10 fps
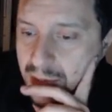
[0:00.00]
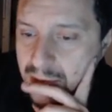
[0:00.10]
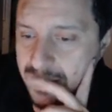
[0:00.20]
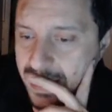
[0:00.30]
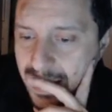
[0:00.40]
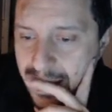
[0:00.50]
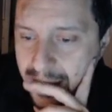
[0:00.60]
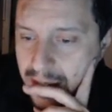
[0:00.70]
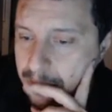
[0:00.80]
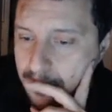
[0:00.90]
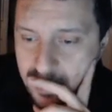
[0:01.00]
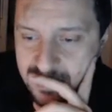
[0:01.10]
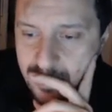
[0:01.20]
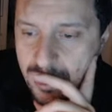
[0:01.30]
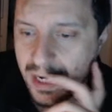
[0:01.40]
The gun handling,
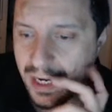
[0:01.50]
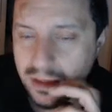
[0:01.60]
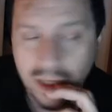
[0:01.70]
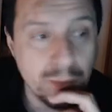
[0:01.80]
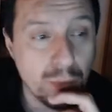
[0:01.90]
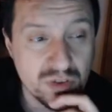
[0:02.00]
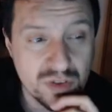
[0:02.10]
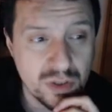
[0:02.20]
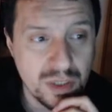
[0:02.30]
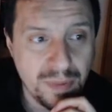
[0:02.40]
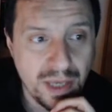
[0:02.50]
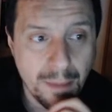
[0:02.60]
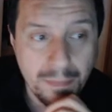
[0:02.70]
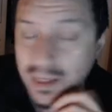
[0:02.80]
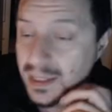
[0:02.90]
monster gun handling, monster DPM.